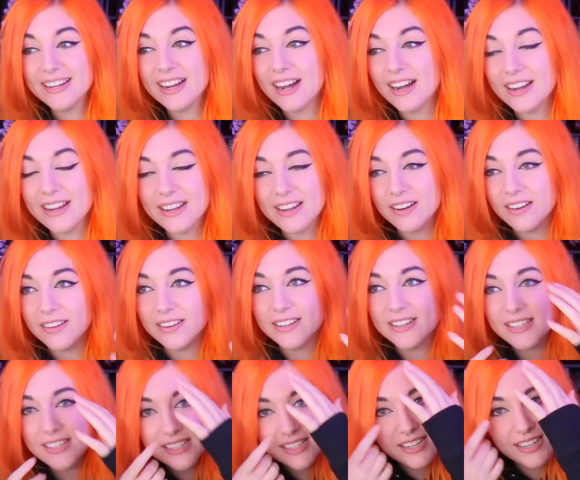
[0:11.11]
I
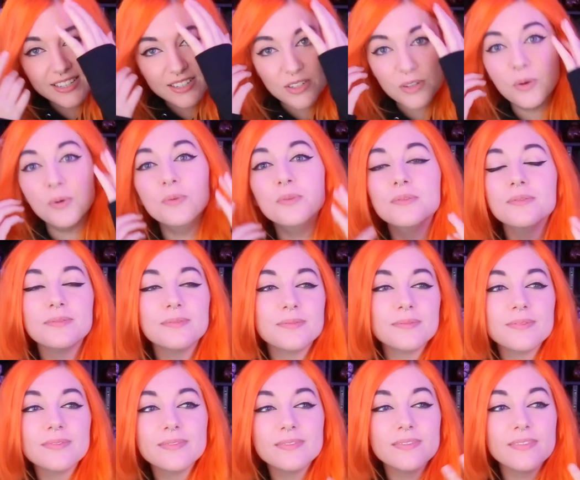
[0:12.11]
honestly don't
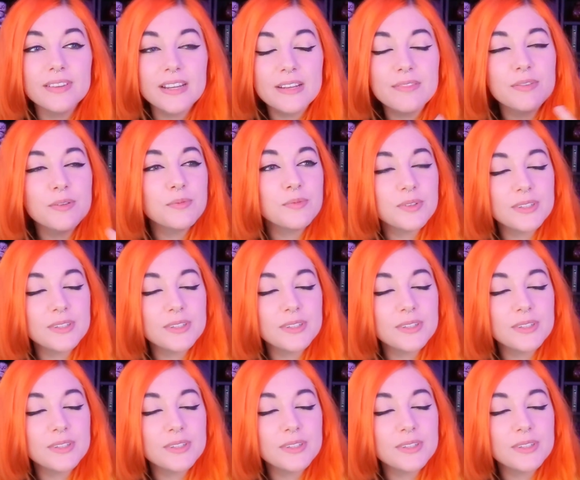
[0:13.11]
even